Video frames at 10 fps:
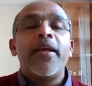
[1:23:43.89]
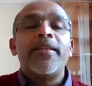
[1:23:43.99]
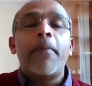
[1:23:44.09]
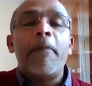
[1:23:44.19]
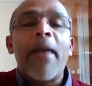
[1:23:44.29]

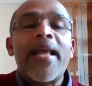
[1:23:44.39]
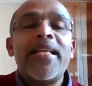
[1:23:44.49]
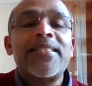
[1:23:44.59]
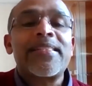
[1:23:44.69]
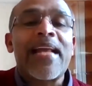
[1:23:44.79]
The man
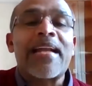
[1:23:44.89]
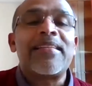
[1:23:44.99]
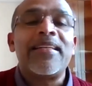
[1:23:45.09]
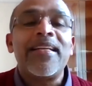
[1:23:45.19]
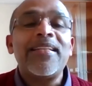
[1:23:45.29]
is
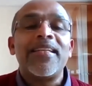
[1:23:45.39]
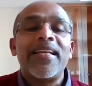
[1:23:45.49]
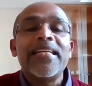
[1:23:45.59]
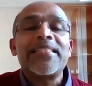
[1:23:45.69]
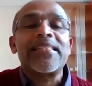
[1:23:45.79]
transcendent.
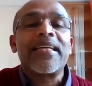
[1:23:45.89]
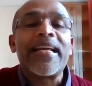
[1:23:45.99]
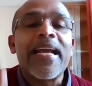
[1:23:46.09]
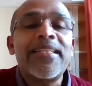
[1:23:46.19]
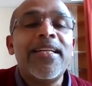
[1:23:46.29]
He is
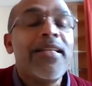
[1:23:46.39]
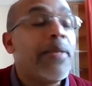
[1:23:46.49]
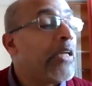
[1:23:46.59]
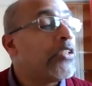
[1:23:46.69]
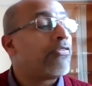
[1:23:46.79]
created in
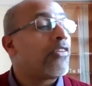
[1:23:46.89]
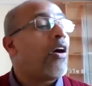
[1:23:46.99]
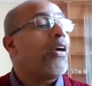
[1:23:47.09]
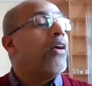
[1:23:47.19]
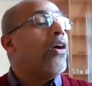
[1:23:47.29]
the image of
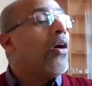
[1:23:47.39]
God.